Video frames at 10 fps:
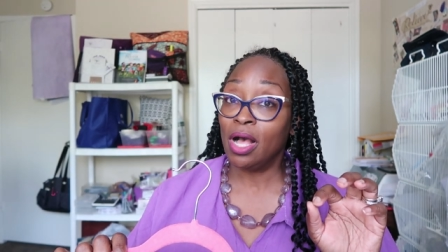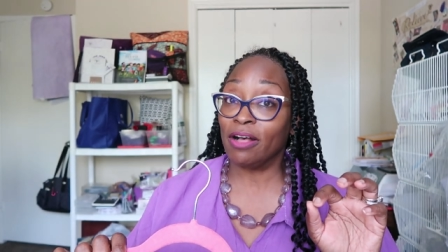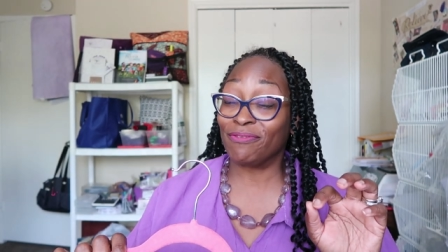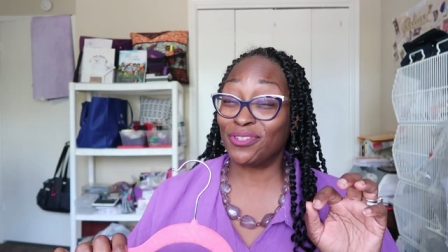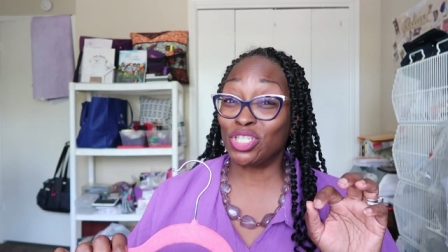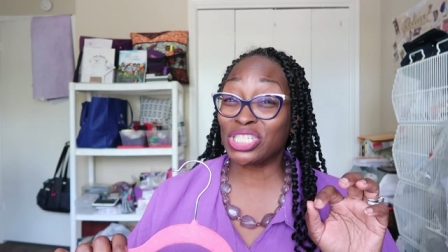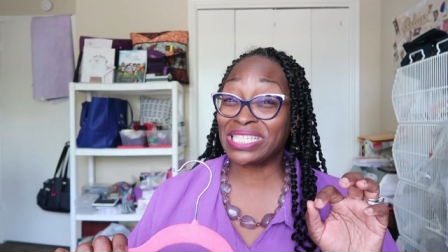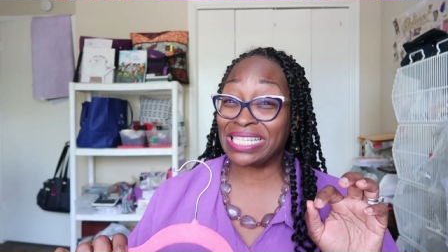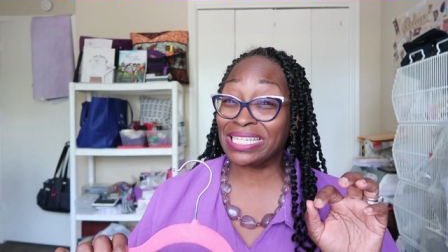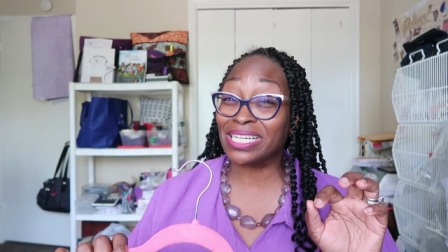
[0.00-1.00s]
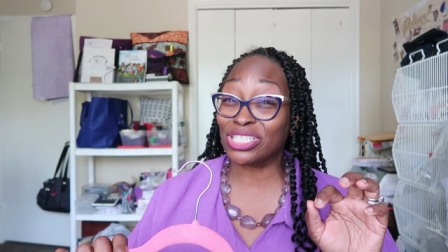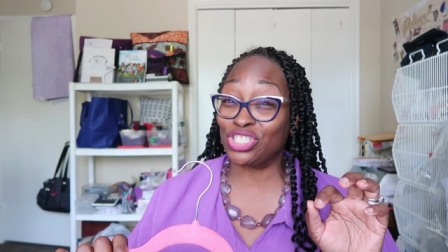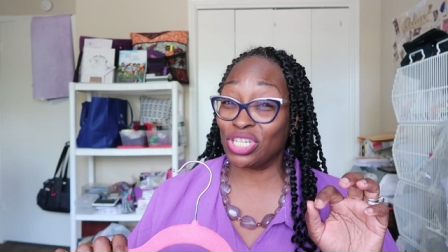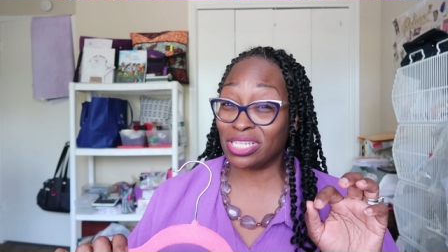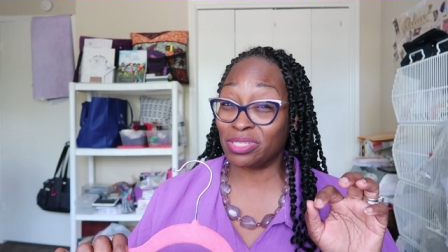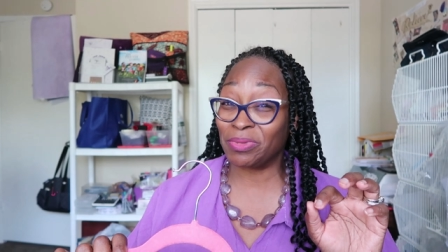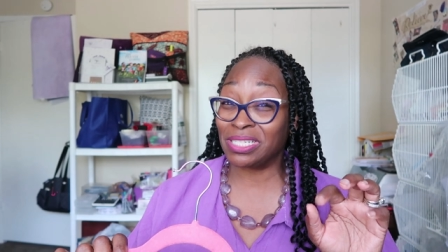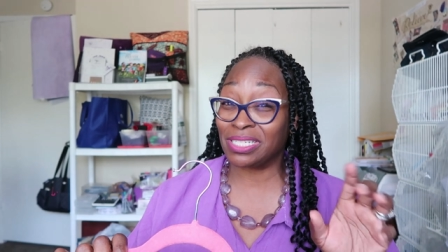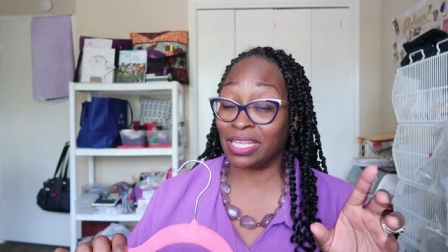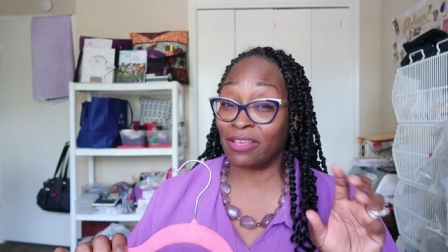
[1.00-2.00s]
a full seat
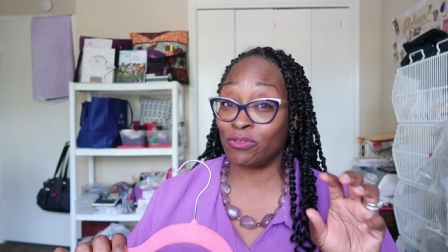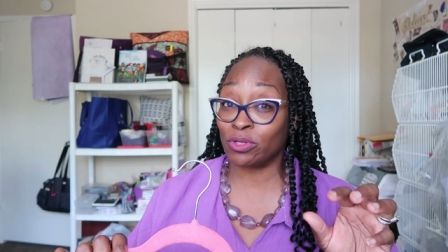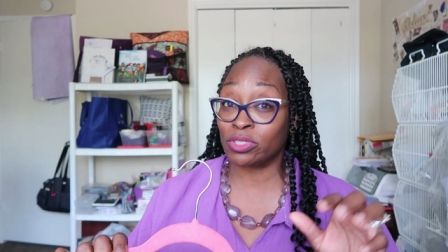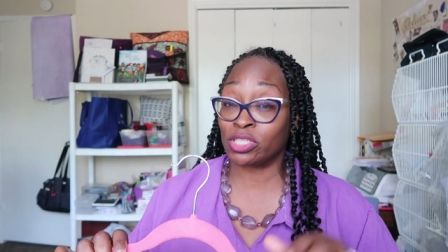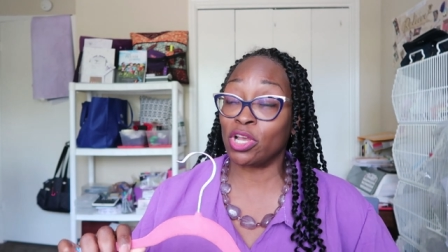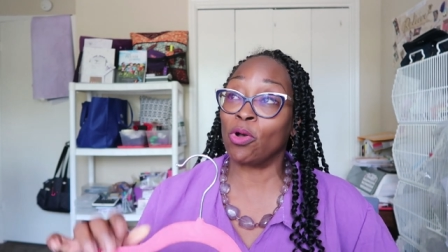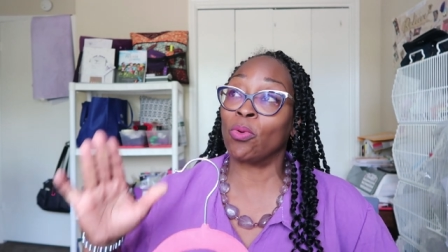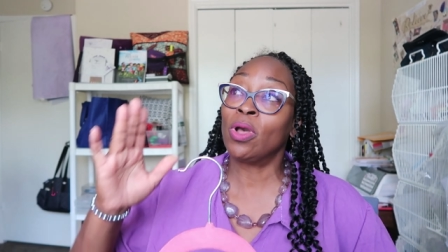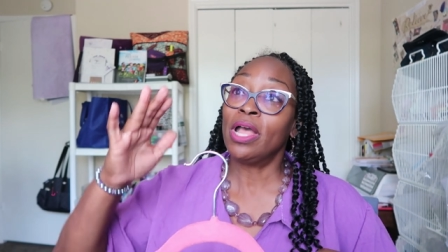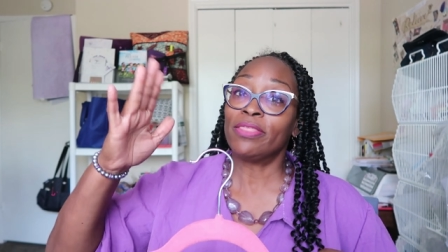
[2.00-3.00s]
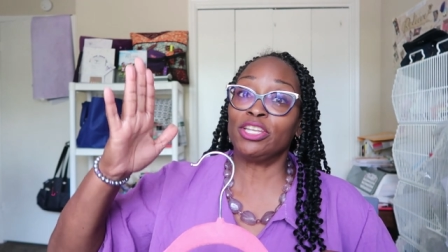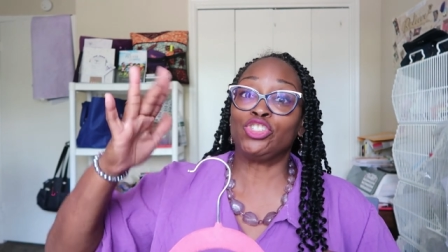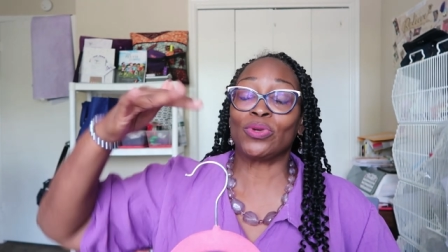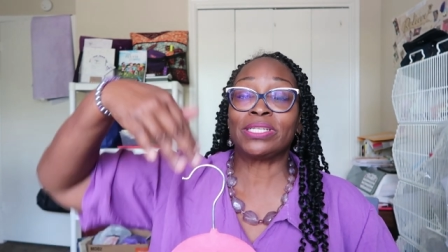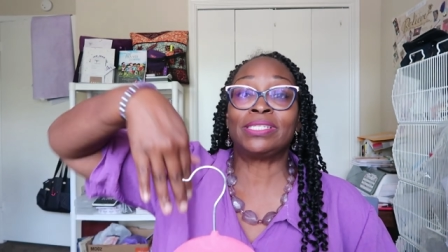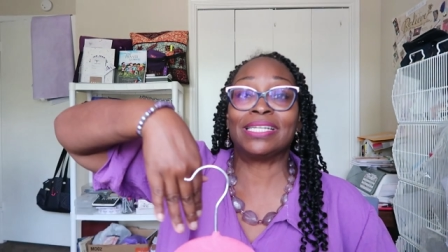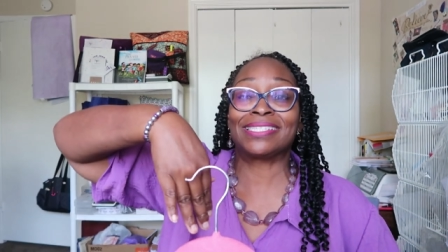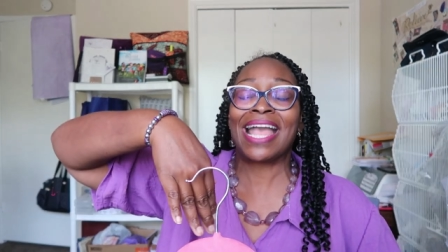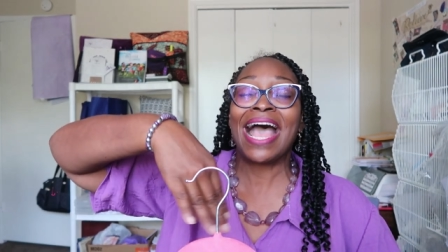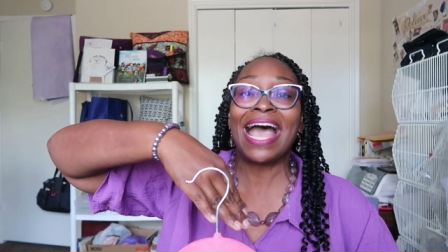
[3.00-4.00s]
adjustment to give your so the dress
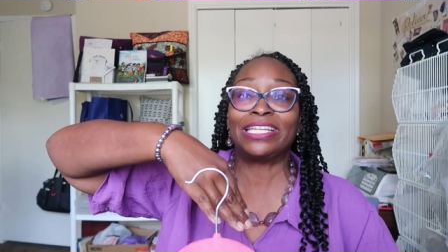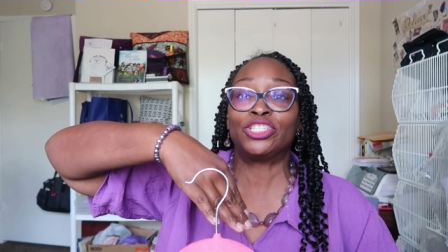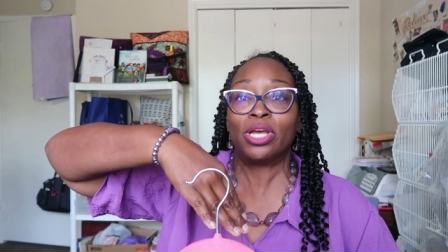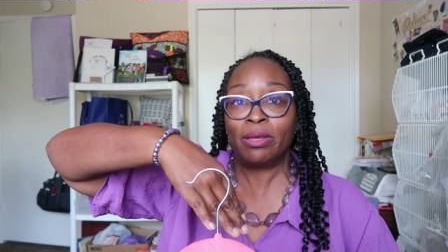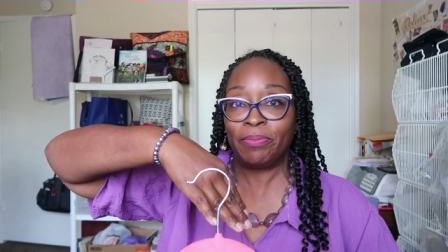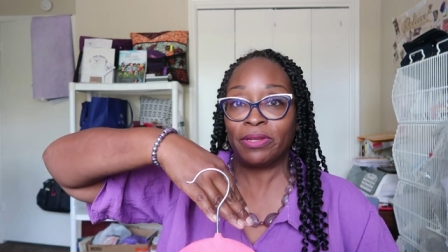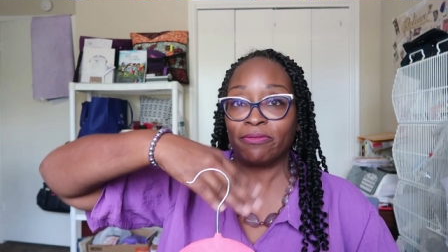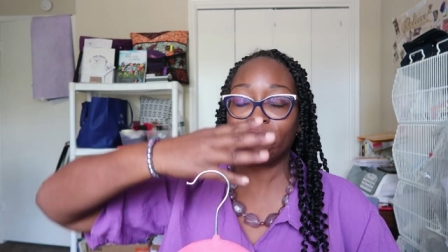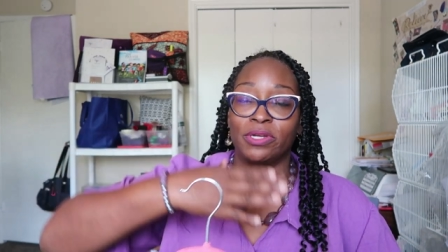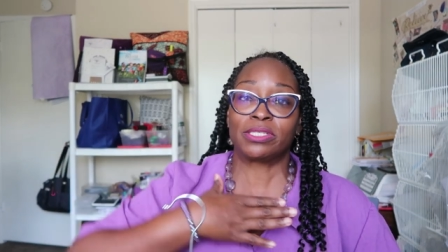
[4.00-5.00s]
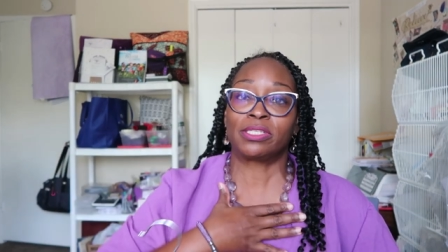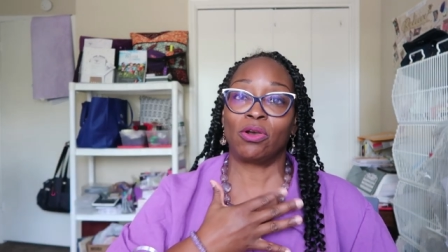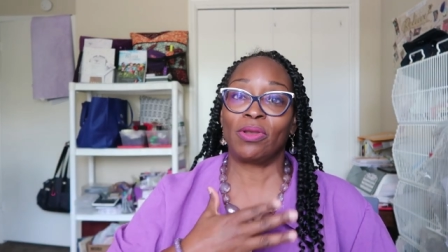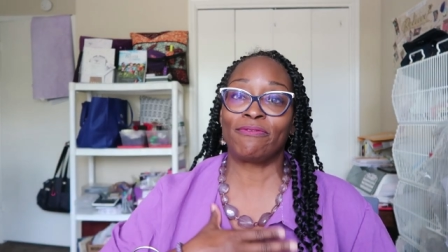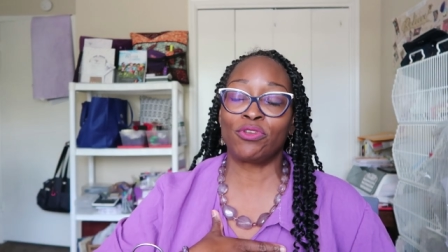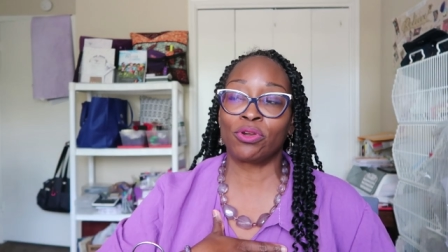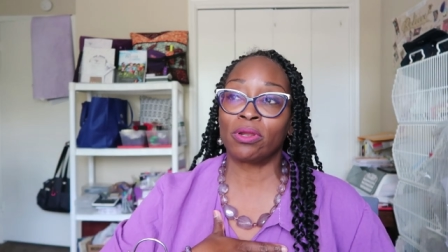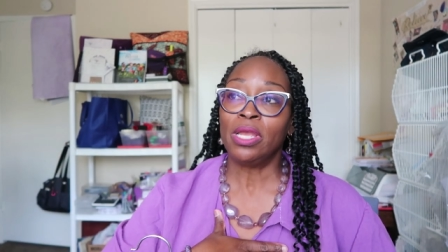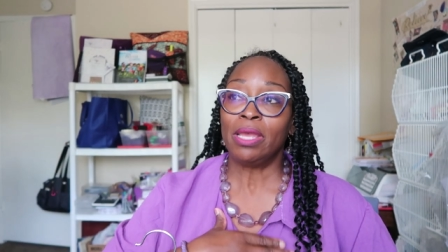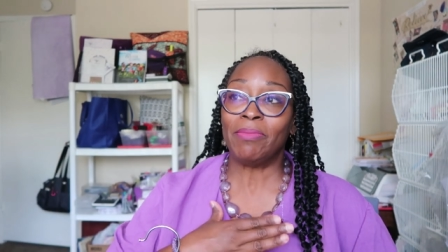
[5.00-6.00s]
doesn't hike up in the front so if
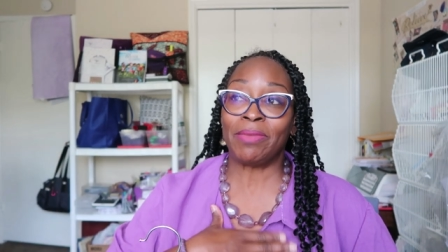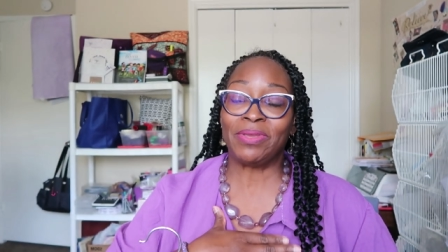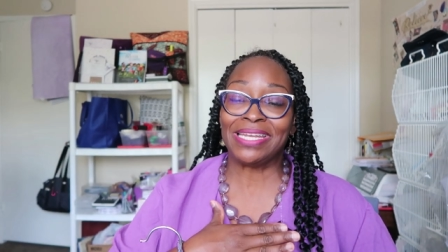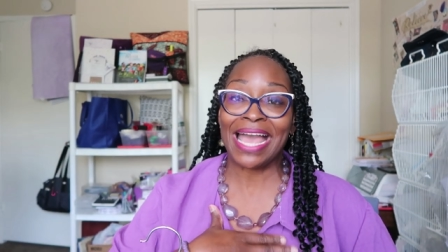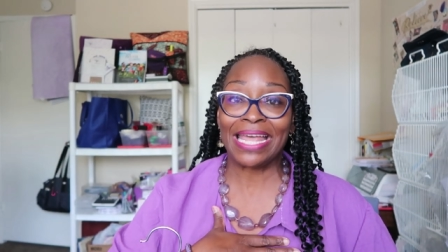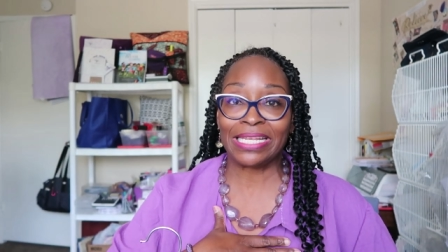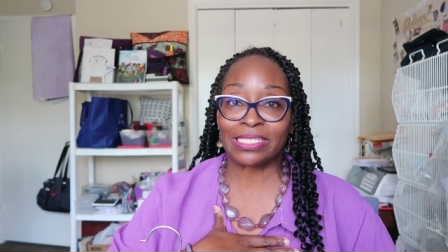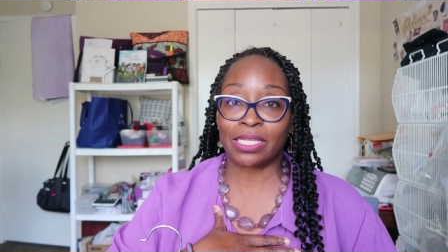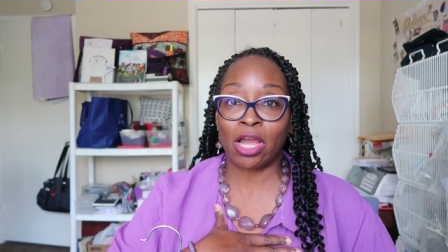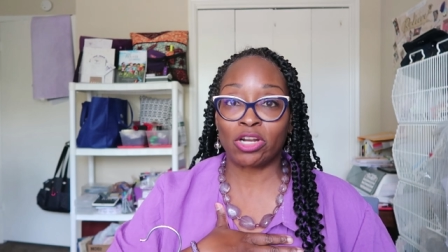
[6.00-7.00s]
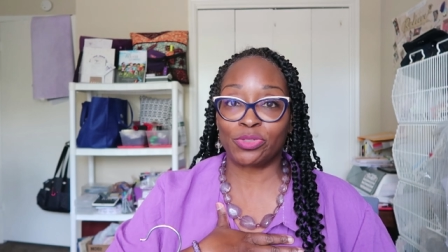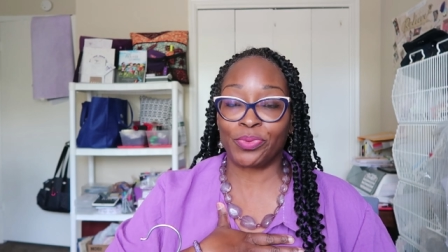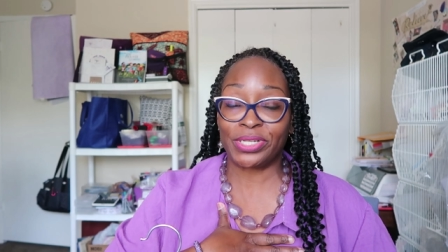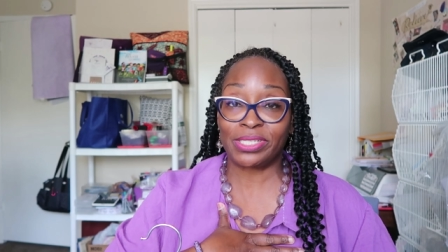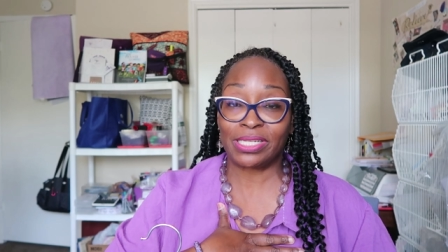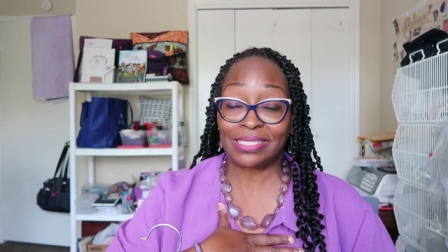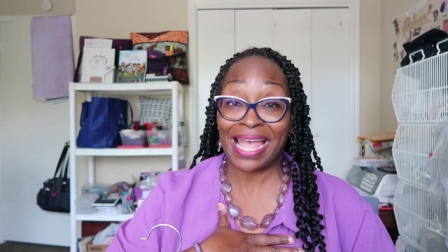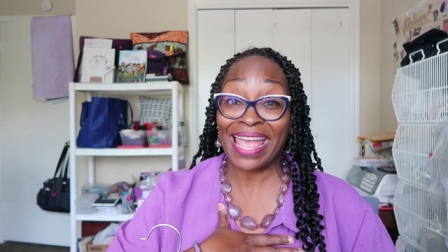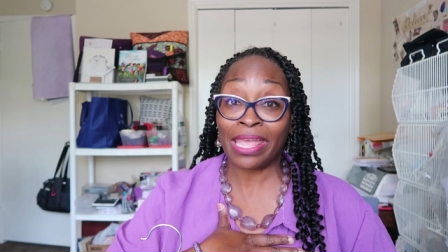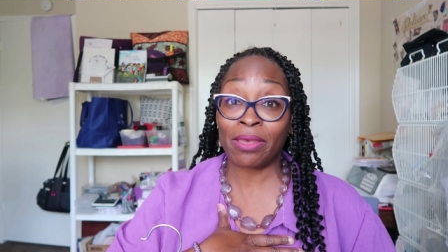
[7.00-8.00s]
you're maybe not as large breasted as
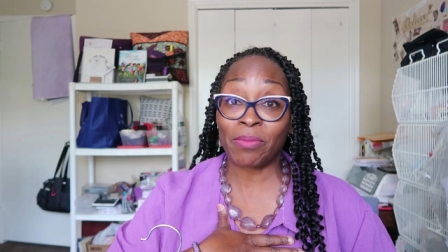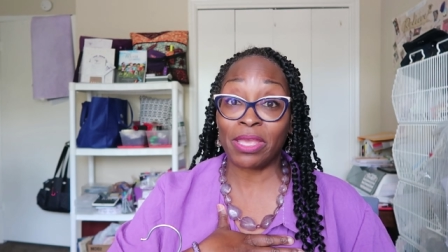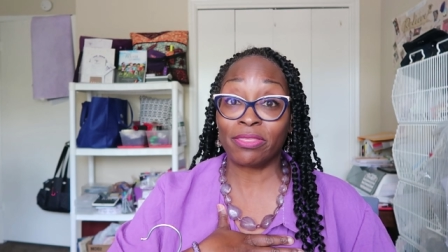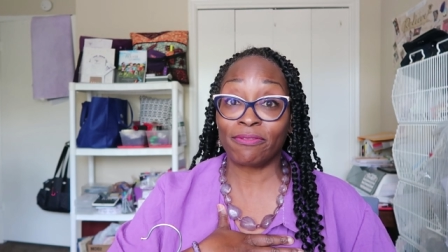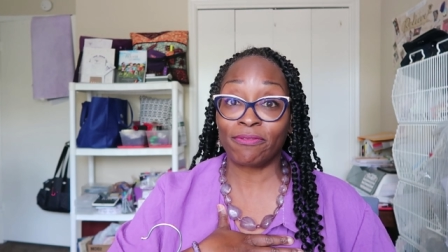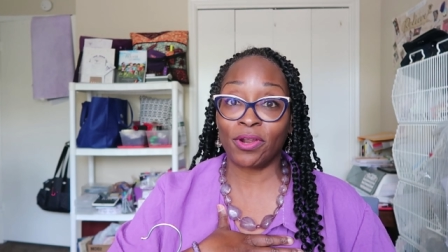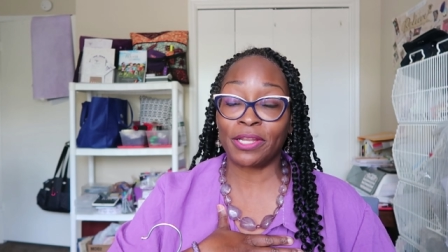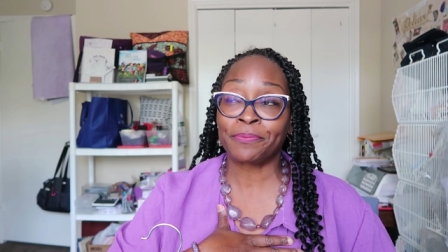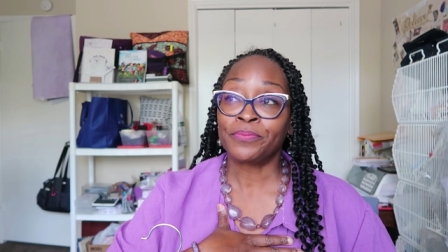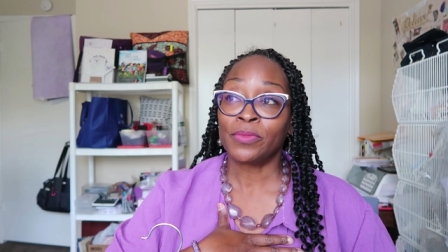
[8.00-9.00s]
I am in the front